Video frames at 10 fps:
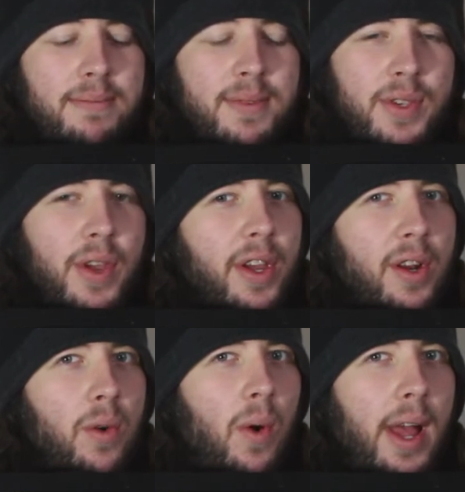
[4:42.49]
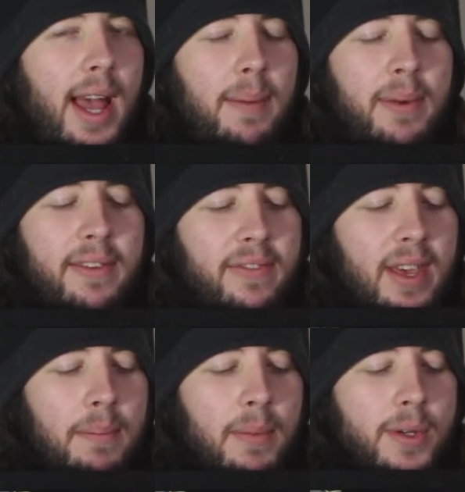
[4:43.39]
so you could quite happily
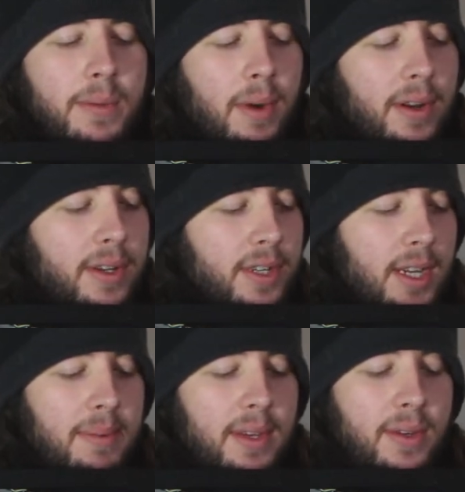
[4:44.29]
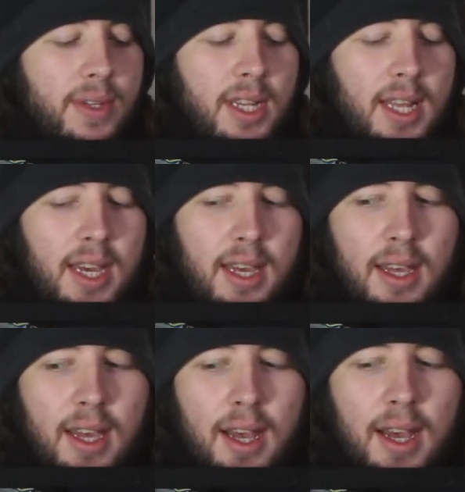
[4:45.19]
fit most modern GPUs in there.
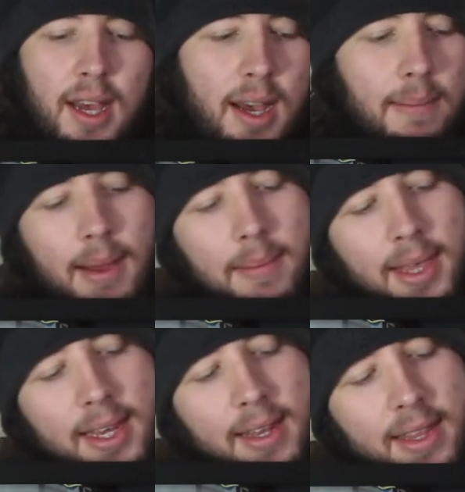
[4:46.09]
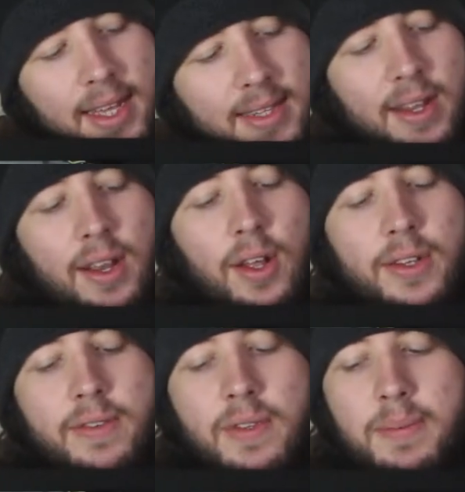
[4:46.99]
I mean, there's a
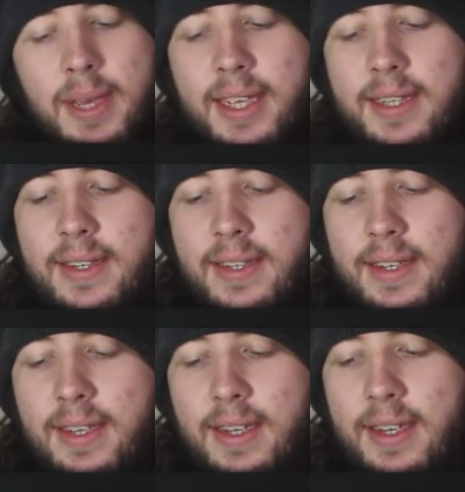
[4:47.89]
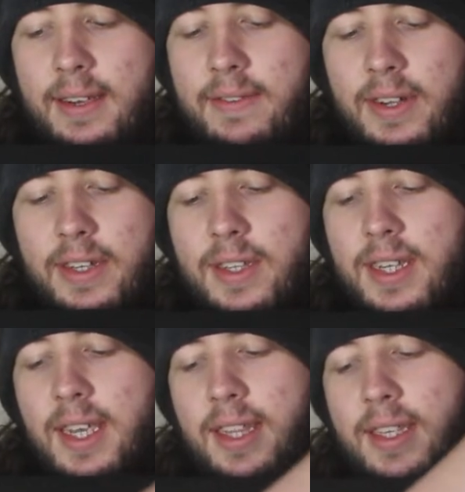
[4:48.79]
lot of space. I'll just
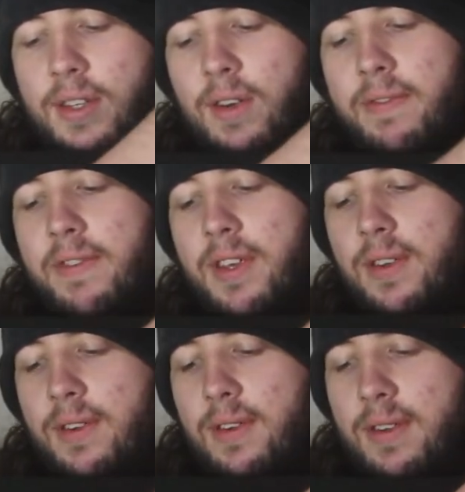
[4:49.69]
take this off for you.